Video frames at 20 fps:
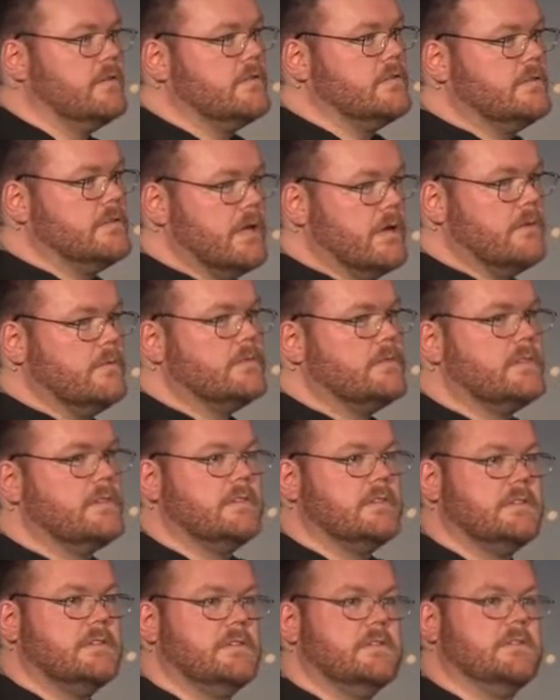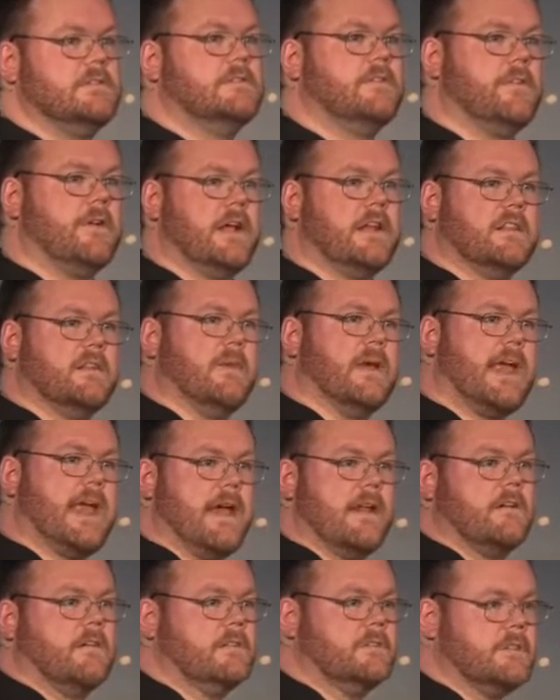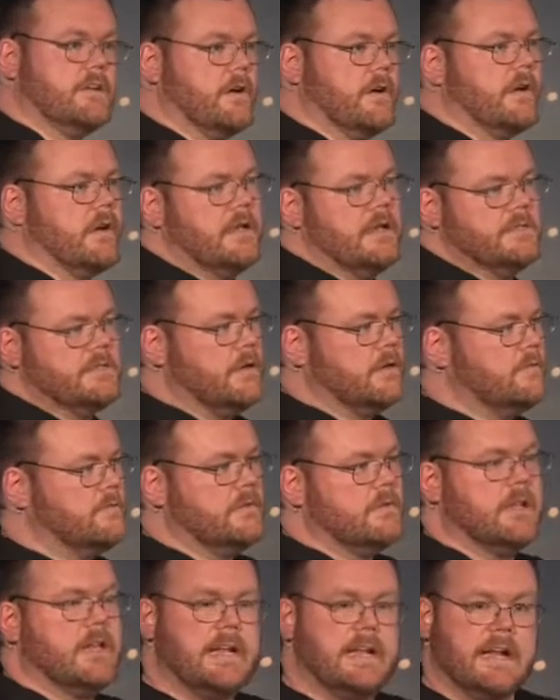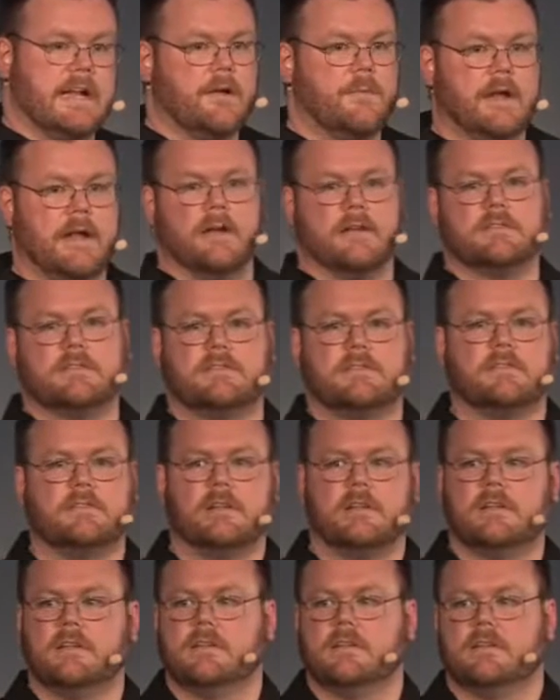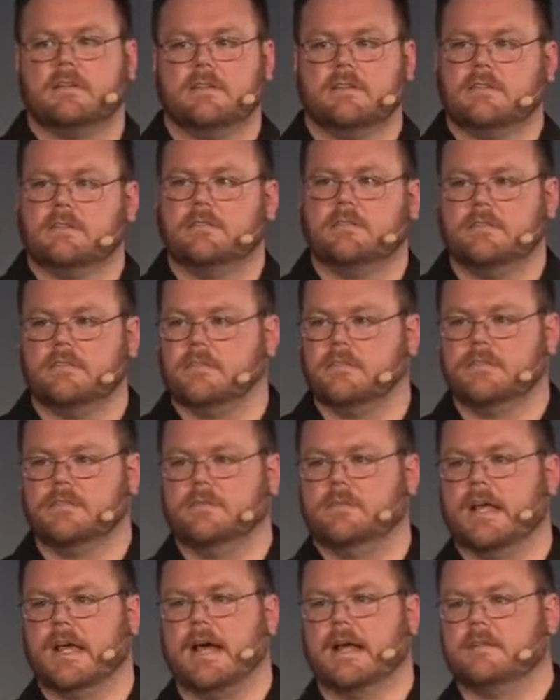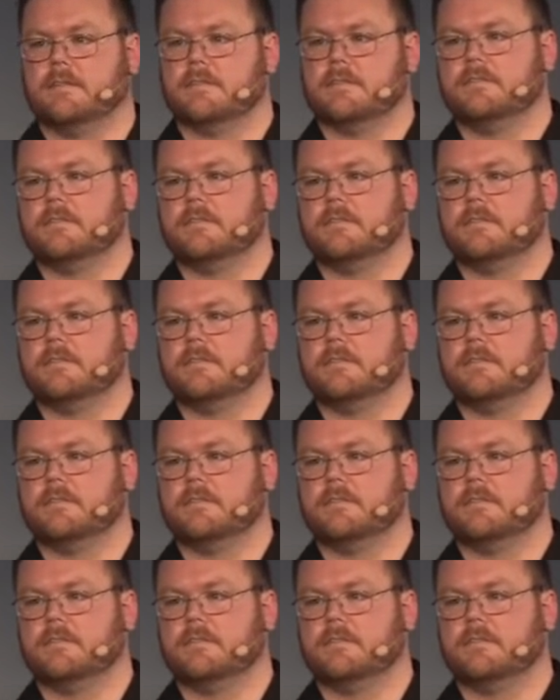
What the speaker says: Don't create the mechanical Turk, and don't let anyone else do that.